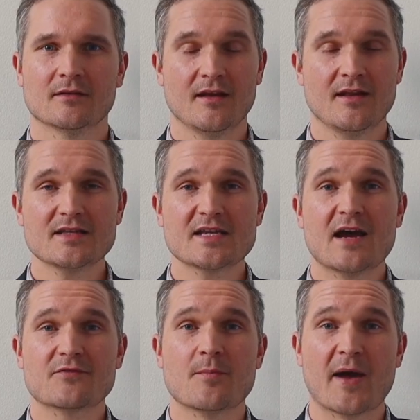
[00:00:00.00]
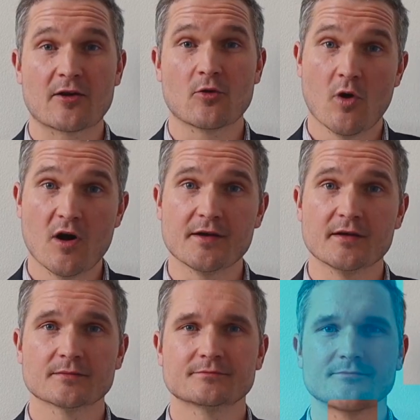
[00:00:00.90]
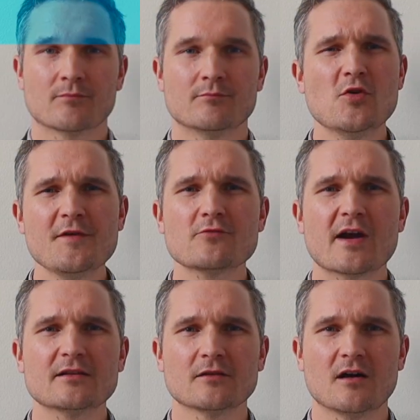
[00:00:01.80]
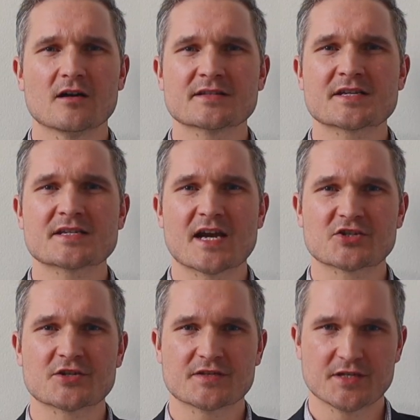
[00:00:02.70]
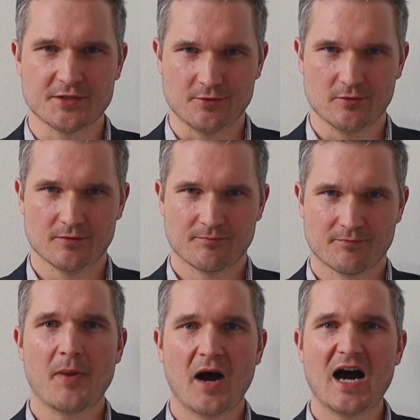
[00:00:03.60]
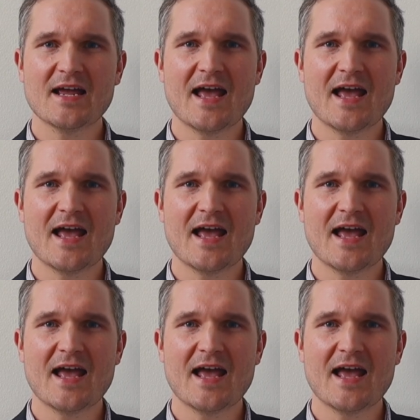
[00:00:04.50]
and that's half the battle won. Moving right along to section 2, PIEE